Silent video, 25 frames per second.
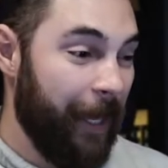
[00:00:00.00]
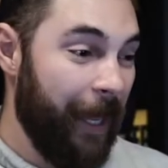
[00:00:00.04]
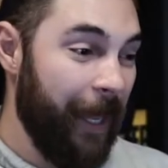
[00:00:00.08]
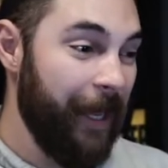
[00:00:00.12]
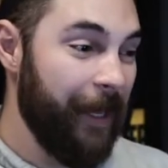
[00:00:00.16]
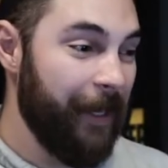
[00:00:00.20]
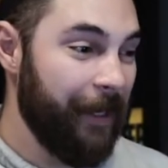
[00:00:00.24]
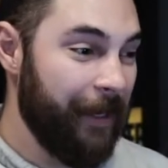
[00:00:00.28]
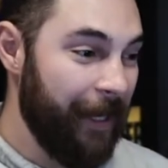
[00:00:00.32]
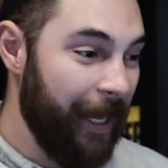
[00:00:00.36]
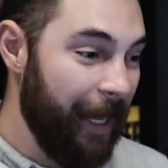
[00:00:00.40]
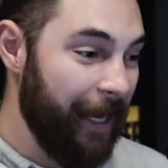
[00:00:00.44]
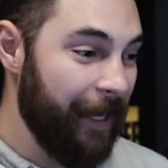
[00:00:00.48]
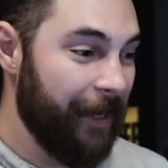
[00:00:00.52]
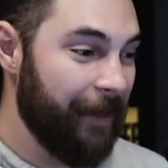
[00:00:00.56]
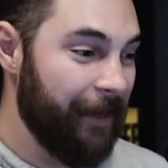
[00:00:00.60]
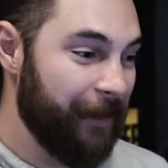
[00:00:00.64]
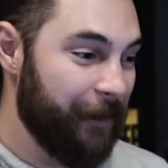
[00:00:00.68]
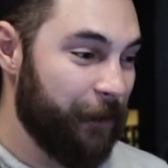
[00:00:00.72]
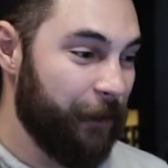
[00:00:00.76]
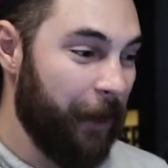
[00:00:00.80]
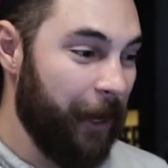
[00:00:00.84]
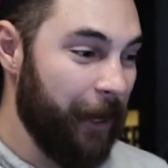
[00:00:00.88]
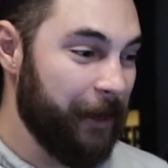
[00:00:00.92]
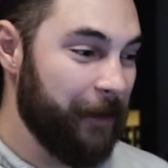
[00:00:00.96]
hey,
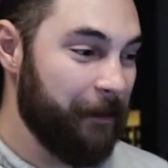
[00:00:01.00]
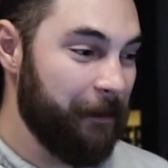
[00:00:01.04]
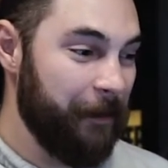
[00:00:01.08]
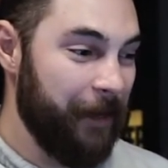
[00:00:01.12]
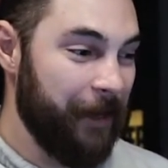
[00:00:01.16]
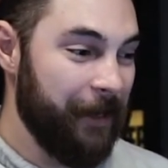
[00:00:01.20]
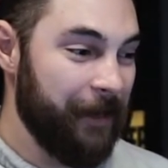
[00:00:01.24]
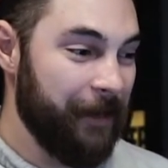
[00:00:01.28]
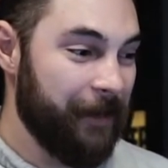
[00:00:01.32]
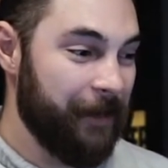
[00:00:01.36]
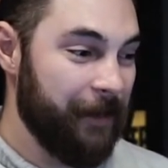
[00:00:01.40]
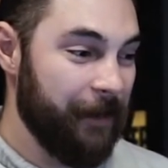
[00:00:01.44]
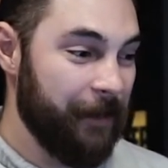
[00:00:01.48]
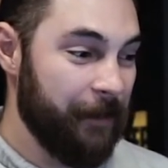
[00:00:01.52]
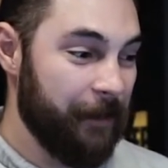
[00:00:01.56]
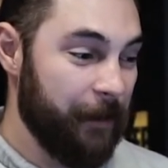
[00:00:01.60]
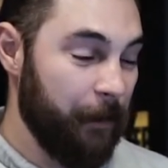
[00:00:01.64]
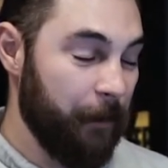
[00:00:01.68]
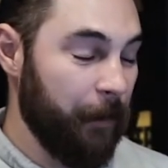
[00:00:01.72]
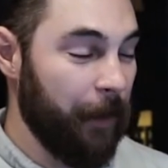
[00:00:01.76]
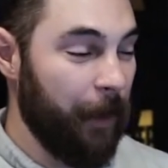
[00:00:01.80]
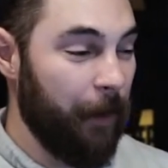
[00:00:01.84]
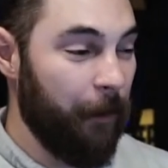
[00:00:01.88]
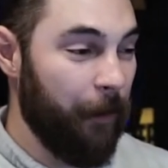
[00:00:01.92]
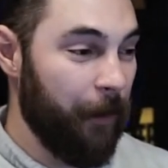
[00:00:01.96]
that strikes me as
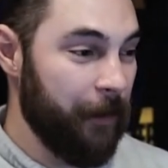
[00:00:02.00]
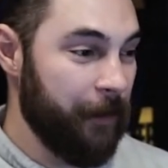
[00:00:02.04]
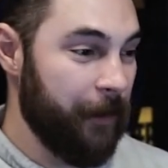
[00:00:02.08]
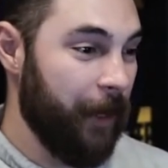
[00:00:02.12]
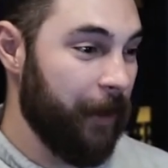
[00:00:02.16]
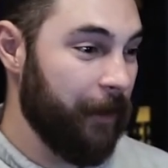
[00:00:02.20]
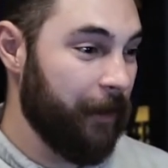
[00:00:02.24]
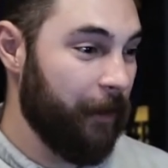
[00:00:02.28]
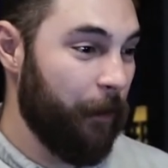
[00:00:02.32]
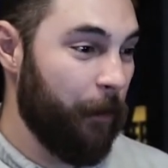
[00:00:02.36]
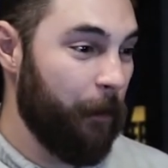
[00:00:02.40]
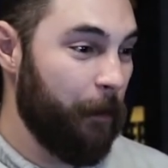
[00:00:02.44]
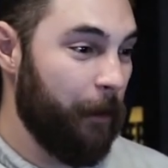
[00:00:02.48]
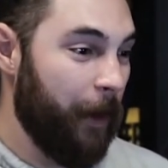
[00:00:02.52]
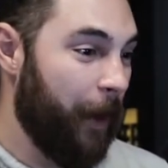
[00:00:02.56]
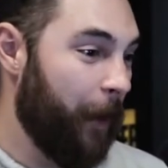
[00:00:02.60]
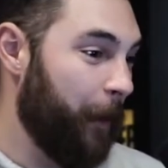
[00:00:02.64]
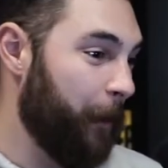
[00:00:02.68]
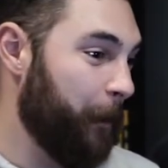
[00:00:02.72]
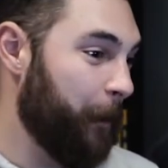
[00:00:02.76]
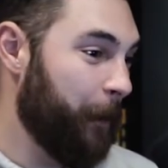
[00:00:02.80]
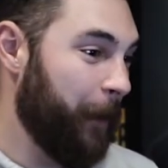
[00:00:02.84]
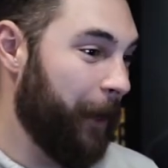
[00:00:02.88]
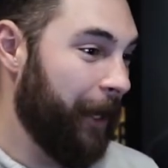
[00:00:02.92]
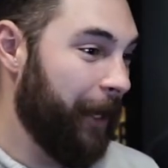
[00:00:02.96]
something I want to talk to them
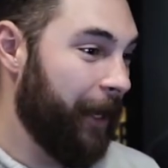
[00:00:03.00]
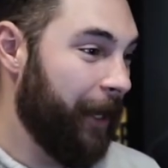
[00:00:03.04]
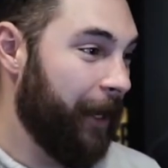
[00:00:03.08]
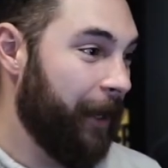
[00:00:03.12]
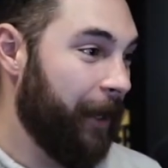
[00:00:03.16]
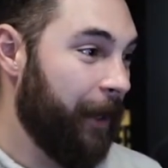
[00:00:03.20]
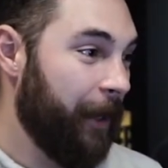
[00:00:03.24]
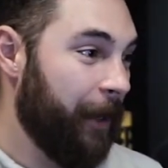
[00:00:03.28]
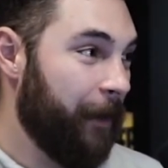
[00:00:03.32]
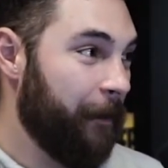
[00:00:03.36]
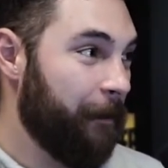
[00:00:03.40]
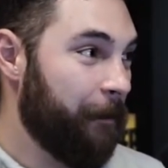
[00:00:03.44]
about, but